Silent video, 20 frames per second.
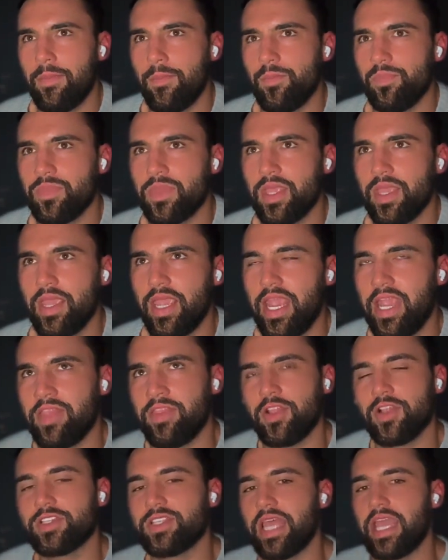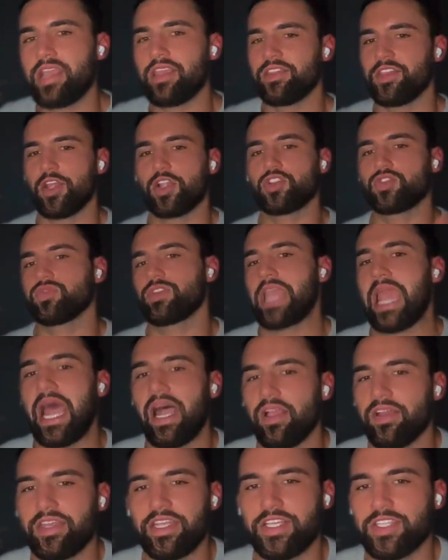Um, and there's like
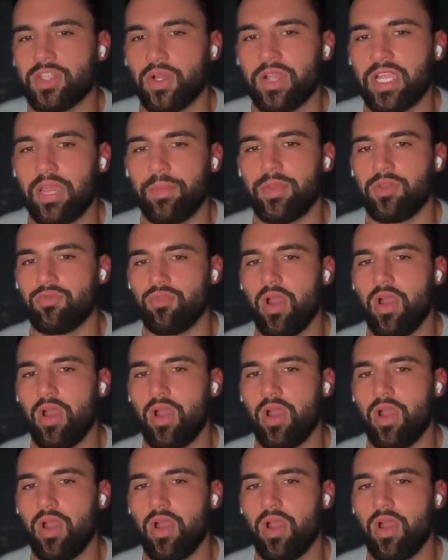there's realities.